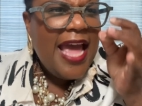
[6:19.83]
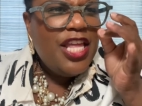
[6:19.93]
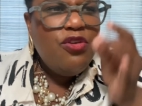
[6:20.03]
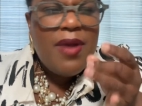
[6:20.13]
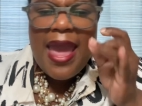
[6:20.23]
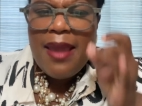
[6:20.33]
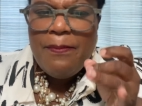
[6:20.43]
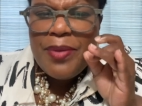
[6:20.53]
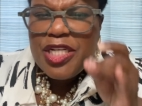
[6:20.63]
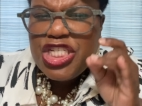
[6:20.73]
you can't
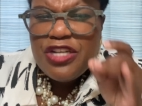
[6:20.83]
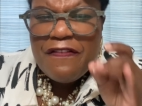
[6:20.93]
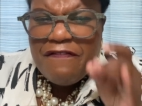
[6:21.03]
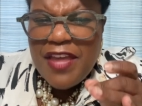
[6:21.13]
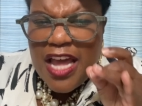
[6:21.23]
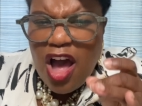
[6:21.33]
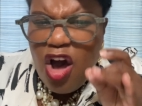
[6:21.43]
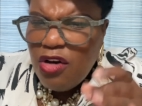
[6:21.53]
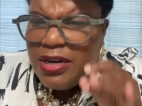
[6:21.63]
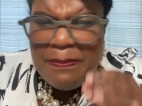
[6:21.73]
put your finger
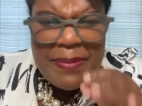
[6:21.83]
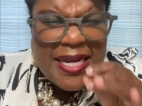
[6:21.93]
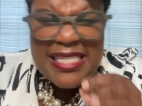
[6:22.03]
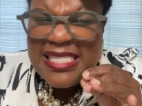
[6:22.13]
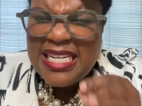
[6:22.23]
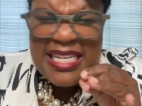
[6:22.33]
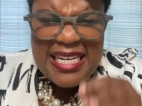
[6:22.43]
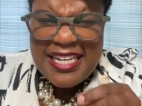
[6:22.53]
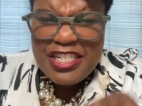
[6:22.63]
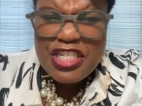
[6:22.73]
on it but it's
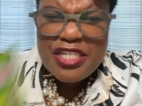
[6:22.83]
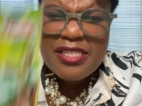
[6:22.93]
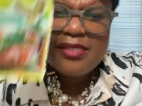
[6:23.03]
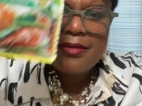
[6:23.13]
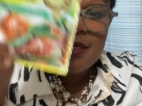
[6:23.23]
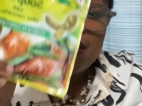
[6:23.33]
delicious